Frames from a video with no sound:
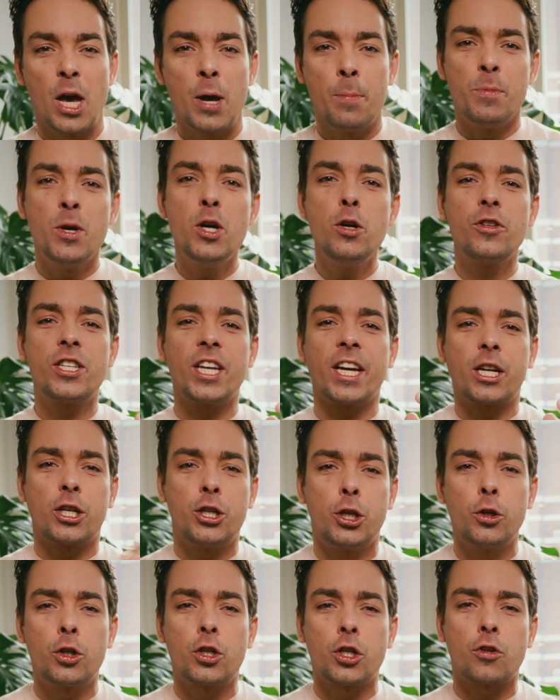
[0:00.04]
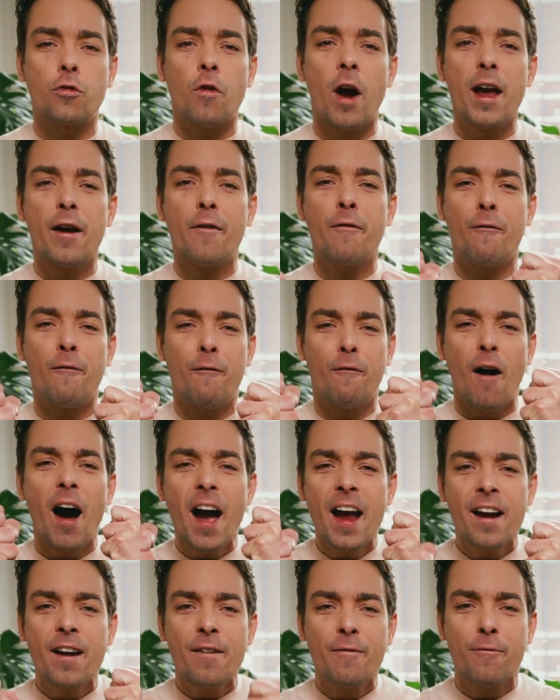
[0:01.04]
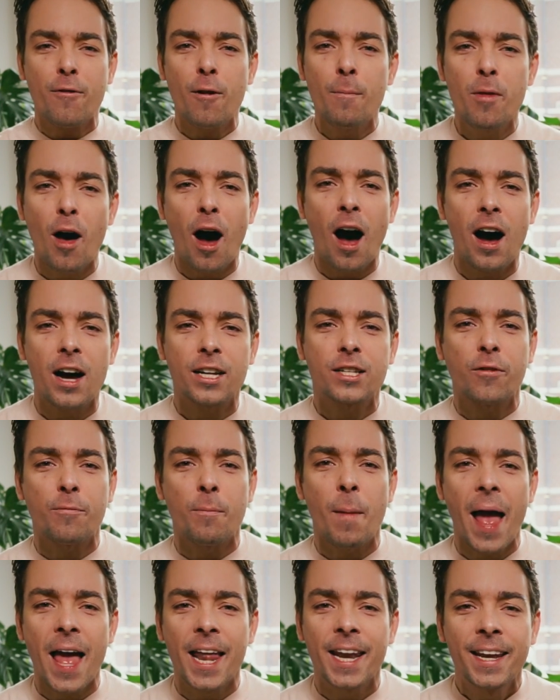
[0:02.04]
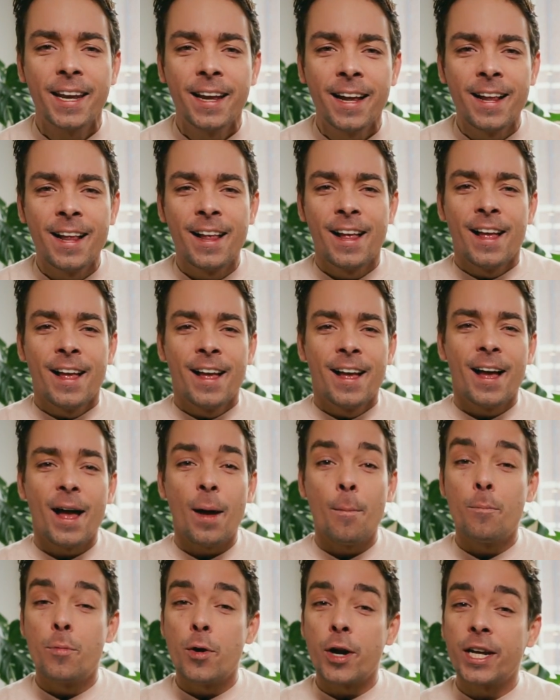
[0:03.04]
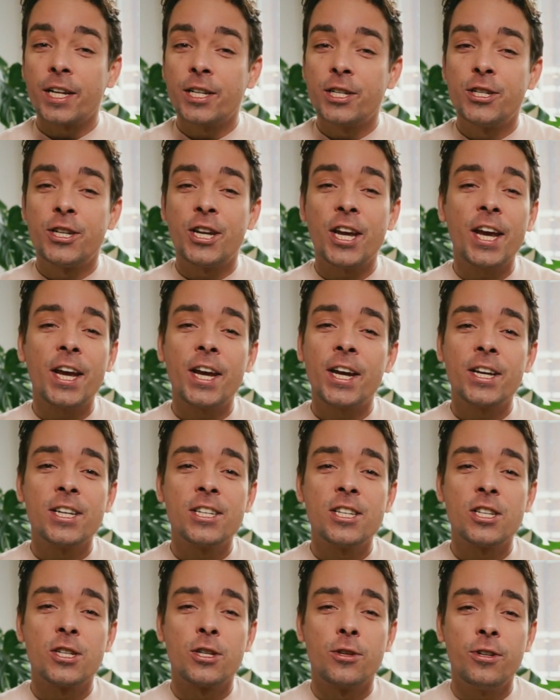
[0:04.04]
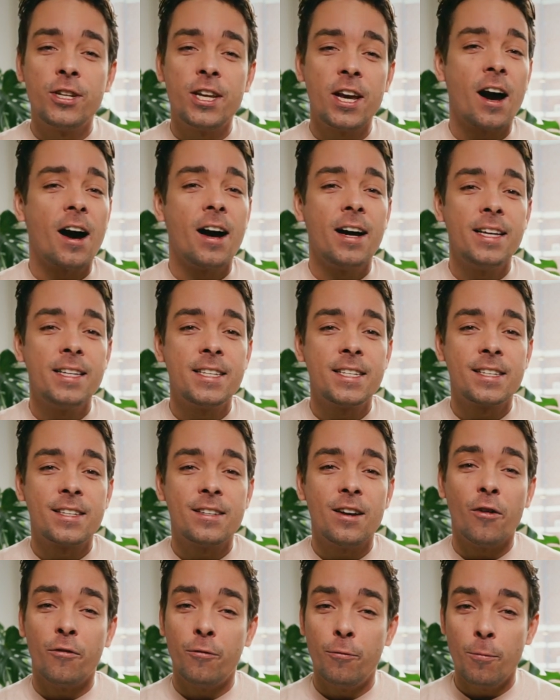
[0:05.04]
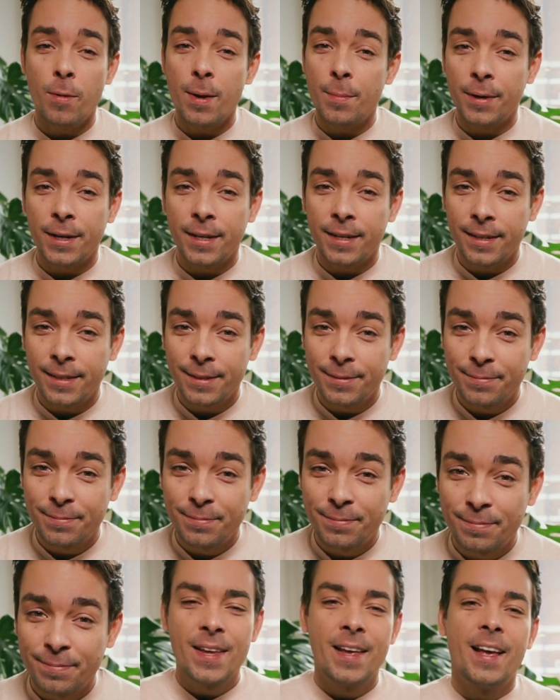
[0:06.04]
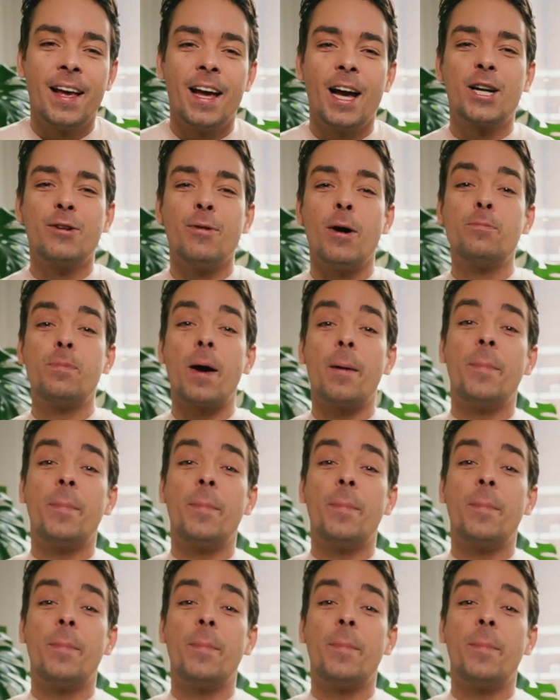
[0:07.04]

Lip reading: Music should strike fire from the heart of man and bring tears to the eyes of women. A quote by